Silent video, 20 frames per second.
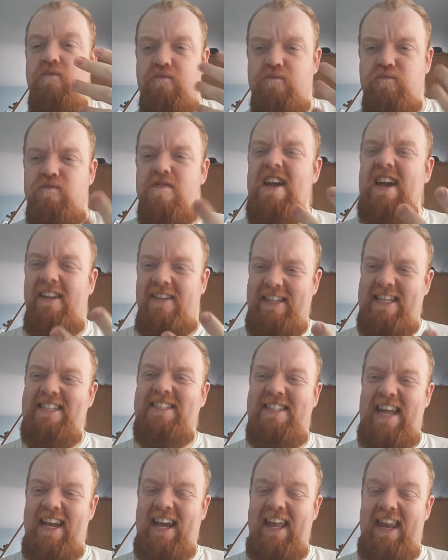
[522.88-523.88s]

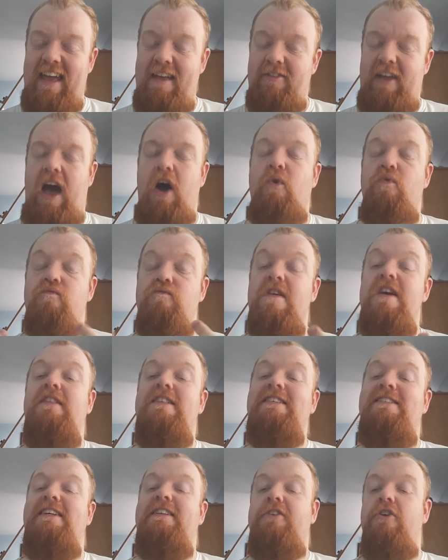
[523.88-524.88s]
realistic it is, how
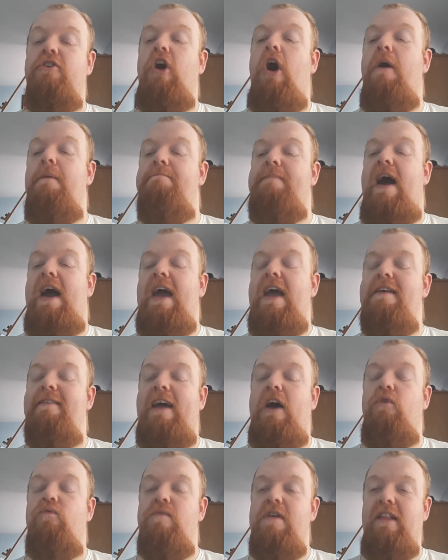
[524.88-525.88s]
realistic the combat is,
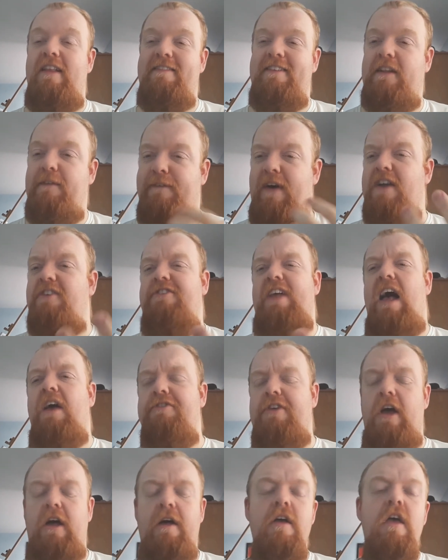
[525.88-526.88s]
how realistic the fighting
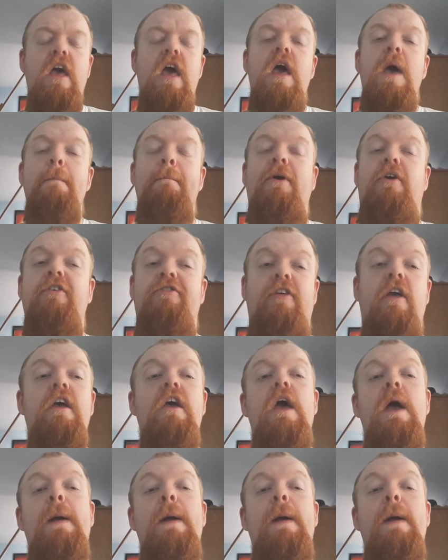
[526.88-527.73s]
styles are, because